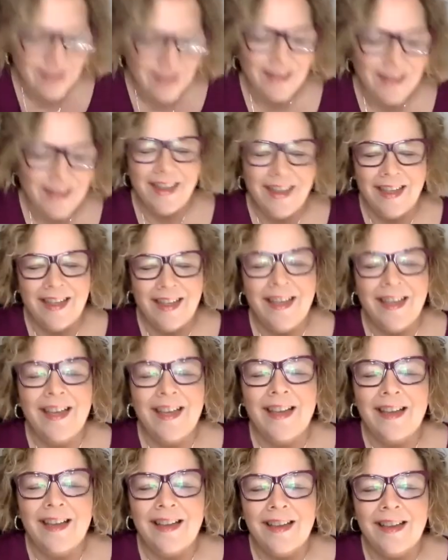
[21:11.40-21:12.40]
Yeah.
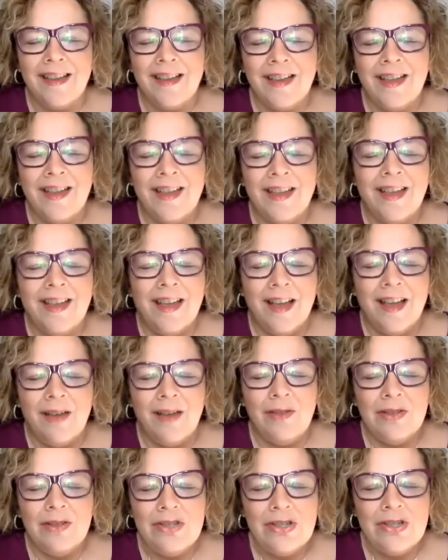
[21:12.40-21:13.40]
I
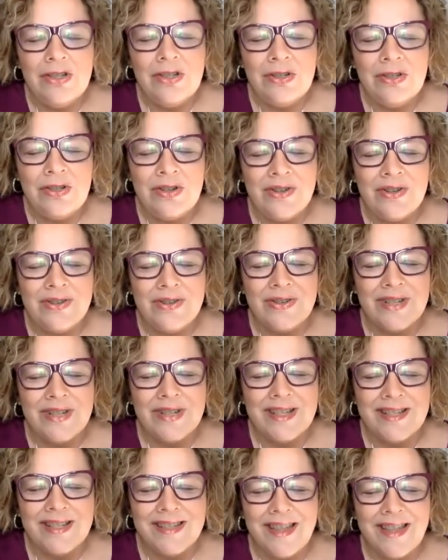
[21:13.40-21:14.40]
want you to
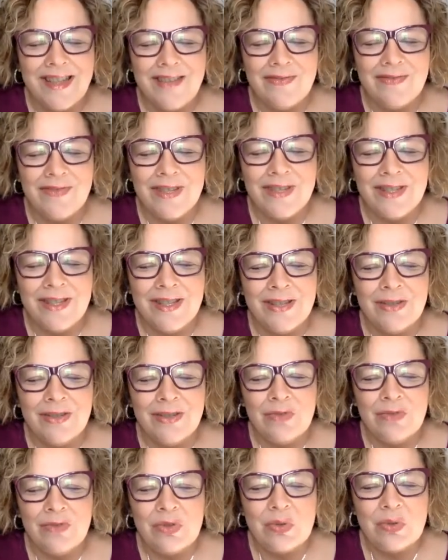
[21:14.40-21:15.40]
notice that feeling
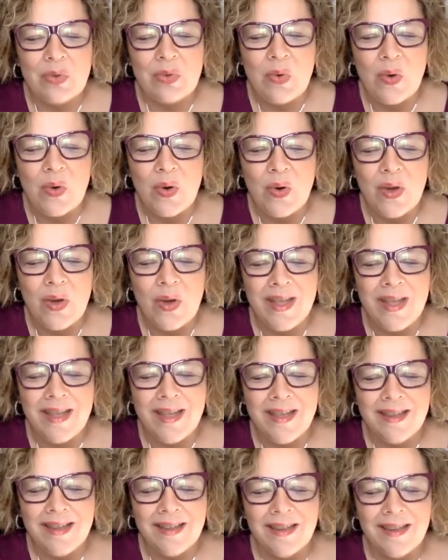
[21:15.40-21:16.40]
of joy
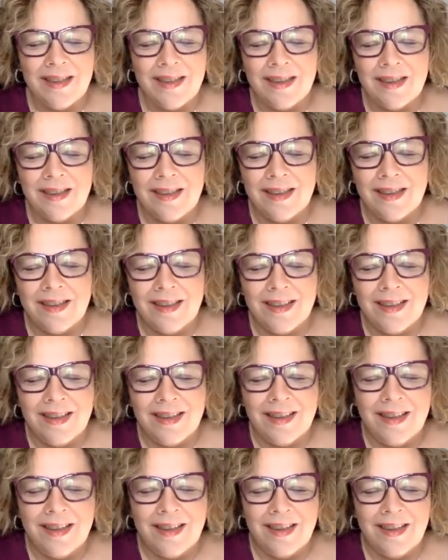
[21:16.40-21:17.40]

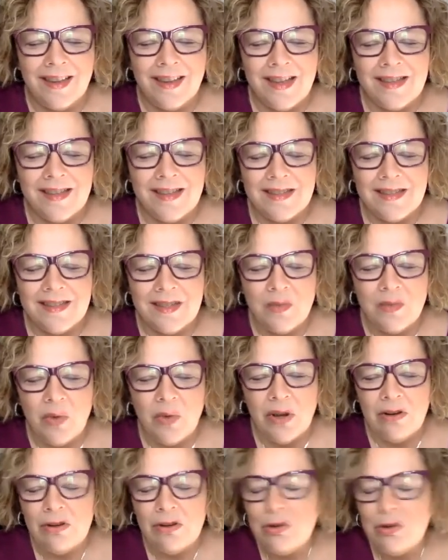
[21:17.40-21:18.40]
and see
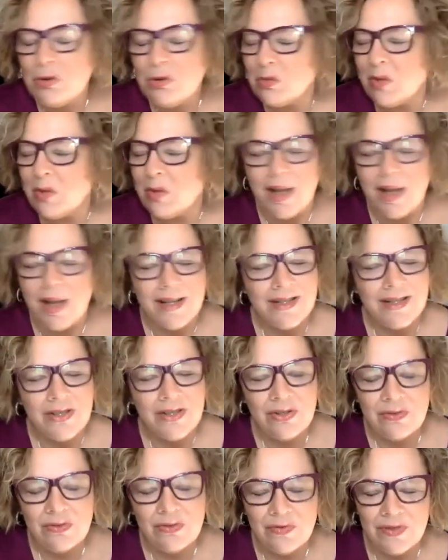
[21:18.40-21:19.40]
where in your body do
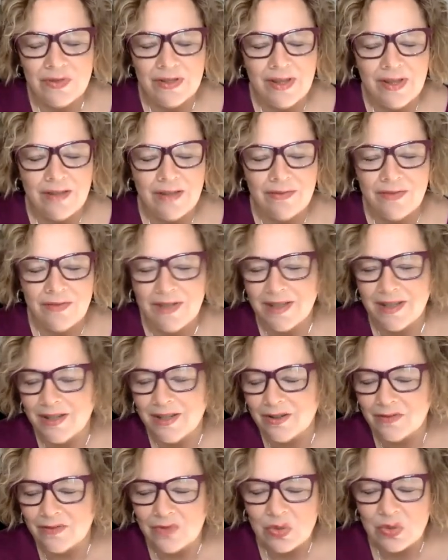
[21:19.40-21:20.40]
you feel that feeling
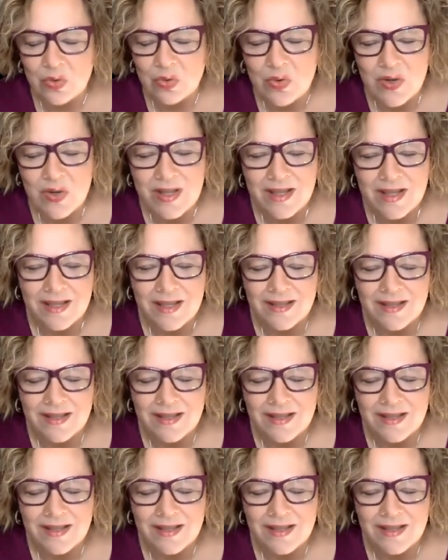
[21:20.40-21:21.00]
of joy